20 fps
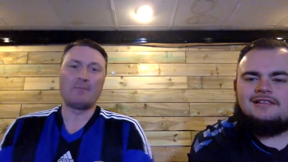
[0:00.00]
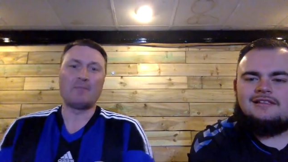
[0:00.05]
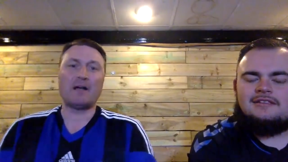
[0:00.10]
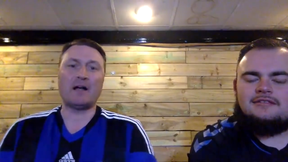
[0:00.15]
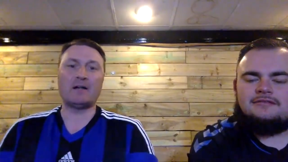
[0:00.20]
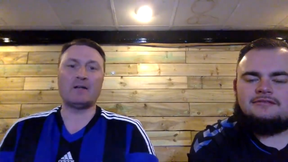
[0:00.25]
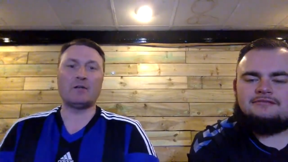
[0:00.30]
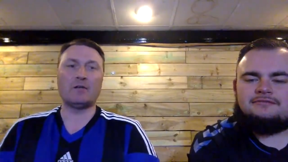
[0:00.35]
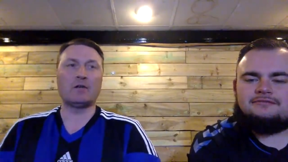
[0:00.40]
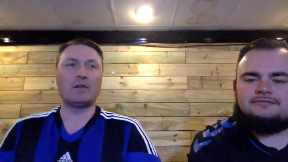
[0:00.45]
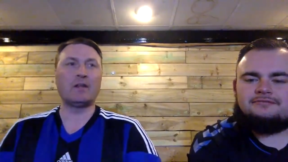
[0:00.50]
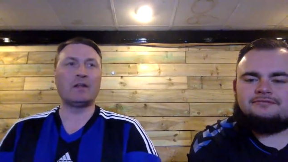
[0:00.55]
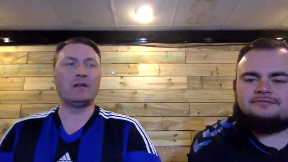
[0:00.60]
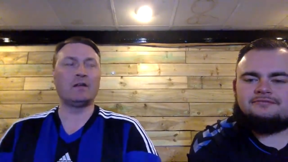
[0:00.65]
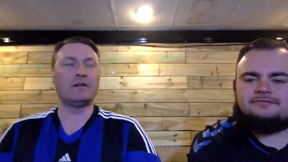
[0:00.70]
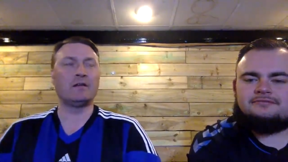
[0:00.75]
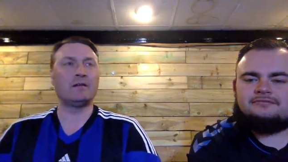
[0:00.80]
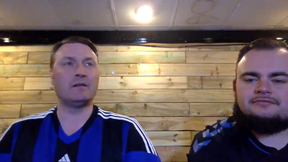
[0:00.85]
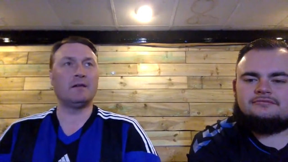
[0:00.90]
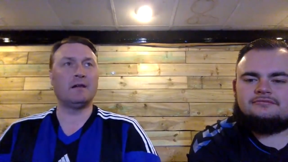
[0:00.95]
Speaker 1: I don't
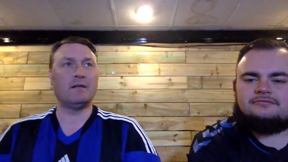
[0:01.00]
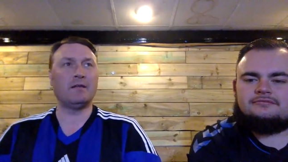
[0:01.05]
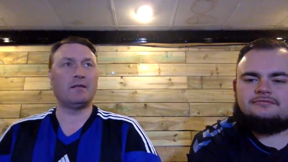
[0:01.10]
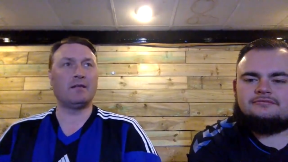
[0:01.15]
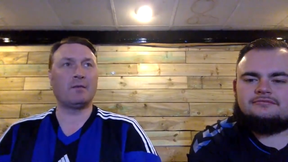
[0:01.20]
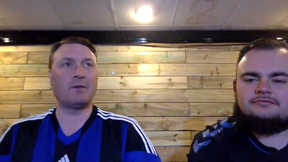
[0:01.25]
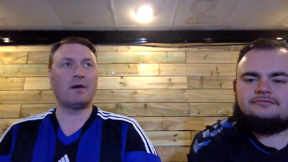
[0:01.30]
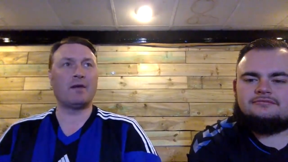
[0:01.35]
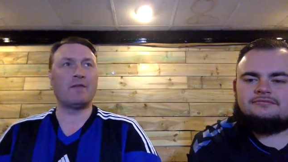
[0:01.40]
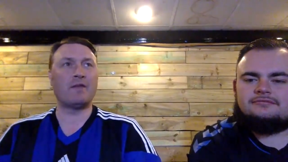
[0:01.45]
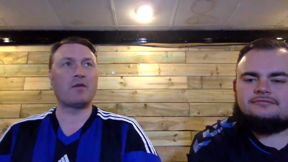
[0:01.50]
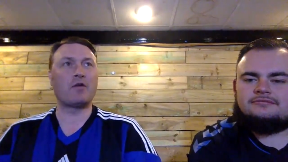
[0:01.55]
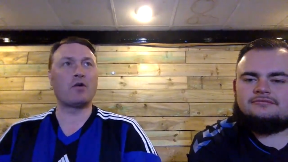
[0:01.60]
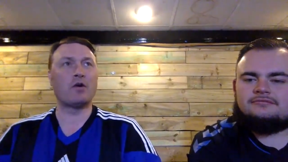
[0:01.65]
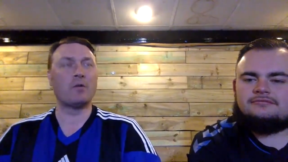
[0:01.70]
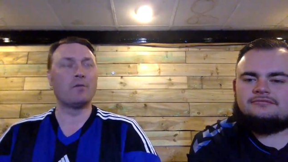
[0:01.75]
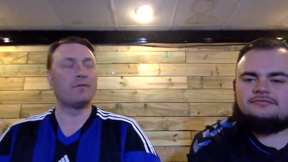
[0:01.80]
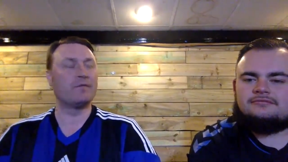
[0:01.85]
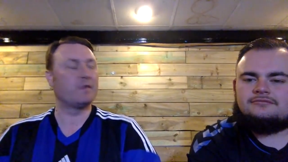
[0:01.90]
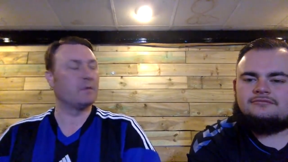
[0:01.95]
think they were ever
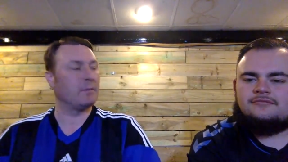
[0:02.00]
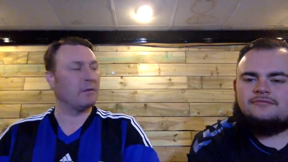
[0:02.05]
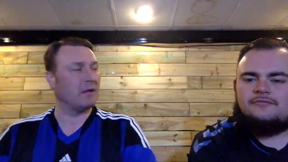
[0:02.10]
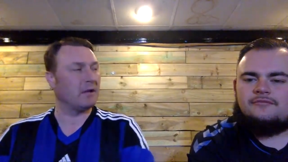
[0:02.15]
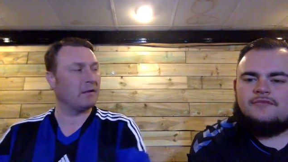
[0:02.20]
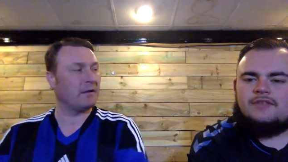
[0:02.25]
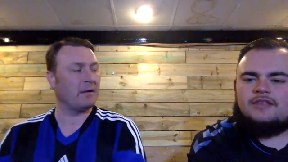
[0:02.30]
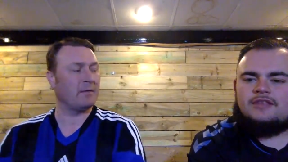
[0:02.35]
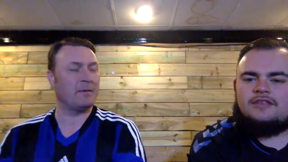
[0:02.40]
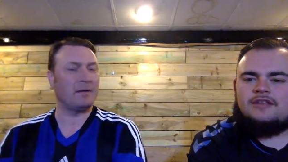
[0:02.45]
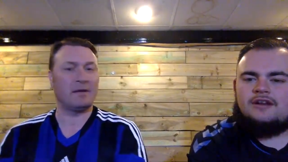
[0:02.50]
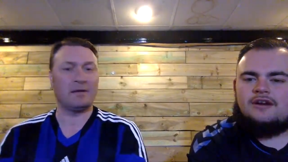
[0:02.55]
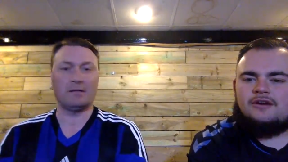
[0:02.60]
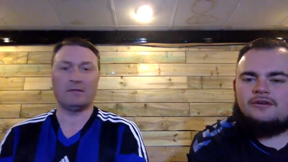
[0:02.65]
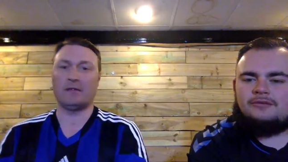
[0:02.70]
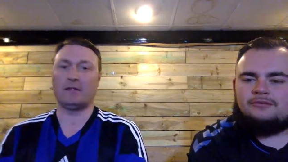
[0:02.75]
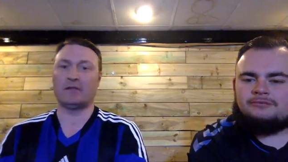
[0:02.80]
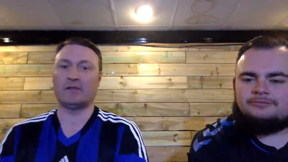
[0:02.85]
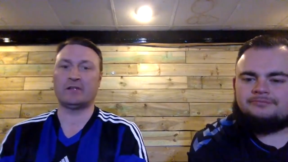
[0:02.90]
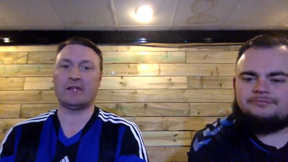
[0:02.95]
comfortable. I, I mean, no.
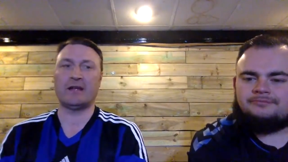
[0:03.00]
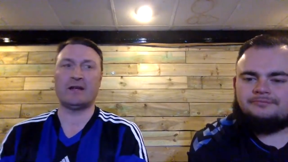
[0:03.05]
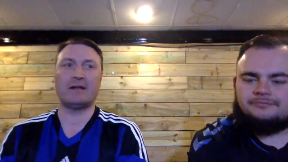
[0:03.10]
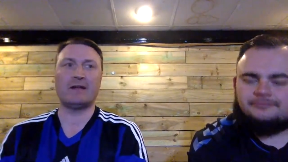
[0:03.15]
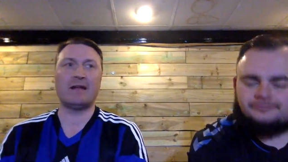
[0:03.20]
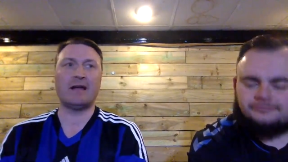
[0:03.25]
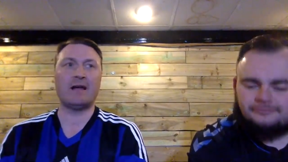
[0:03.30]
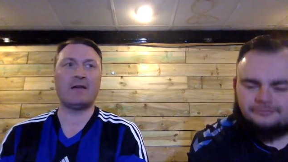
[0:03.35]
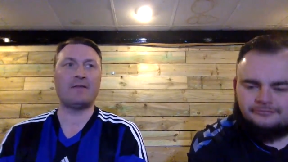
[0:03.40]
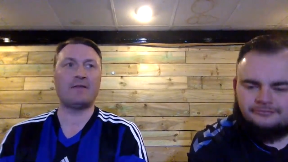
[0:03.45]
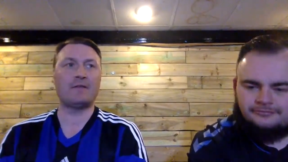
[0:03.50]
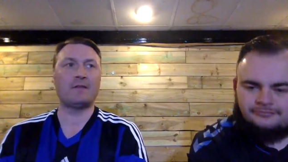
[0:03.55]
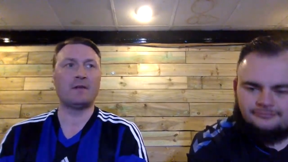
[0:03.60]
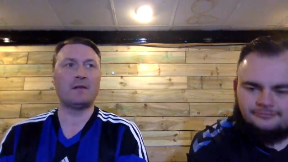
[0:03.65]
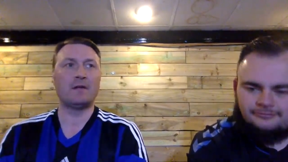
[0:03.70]
second half,